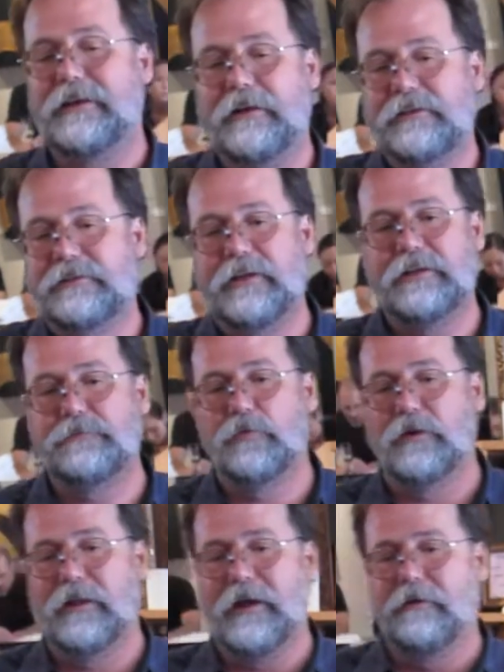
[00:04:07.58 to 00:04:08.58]
that, it stays
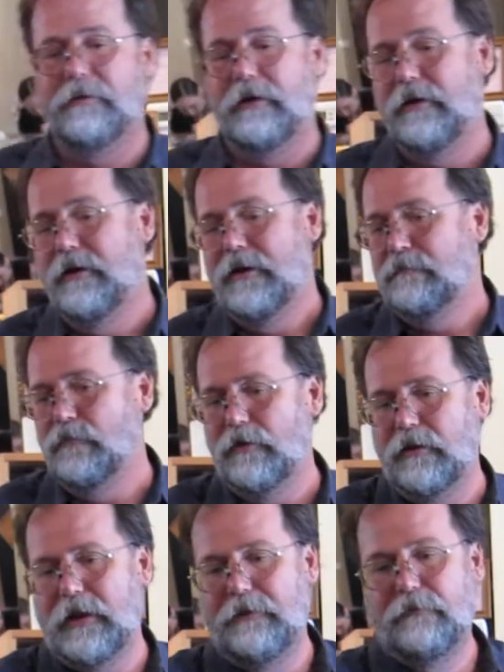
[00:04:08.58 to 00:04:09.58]
more
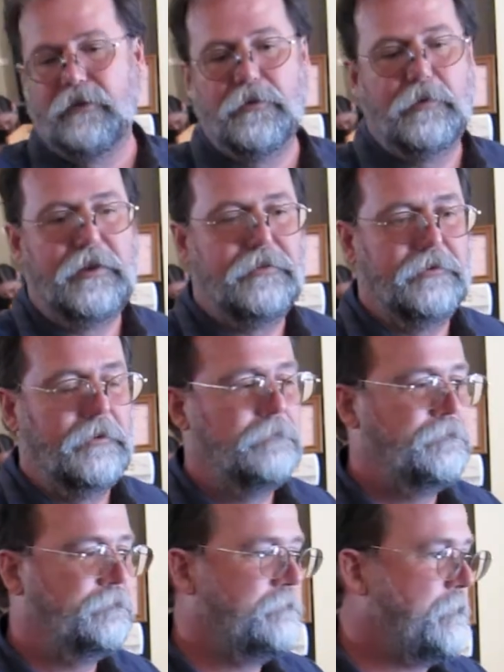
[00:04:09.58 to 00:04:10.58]
alive all the way through.
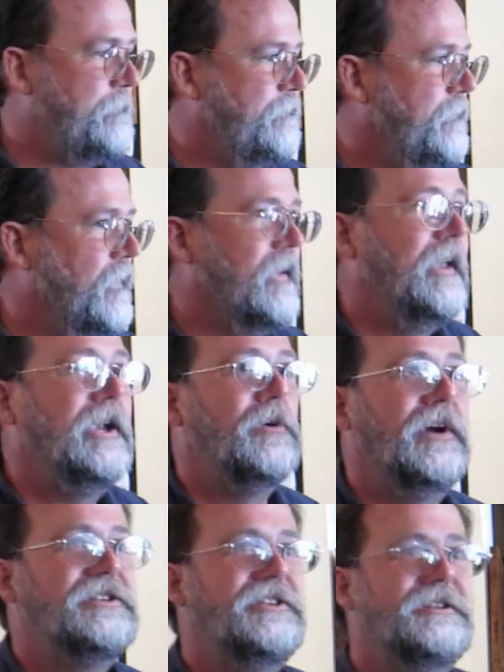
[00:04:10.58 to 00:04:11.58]
Any
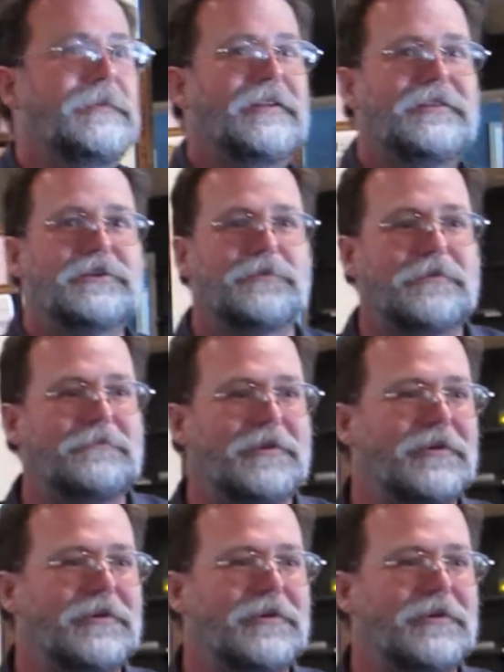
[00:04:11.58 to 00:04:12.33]
questions about this one?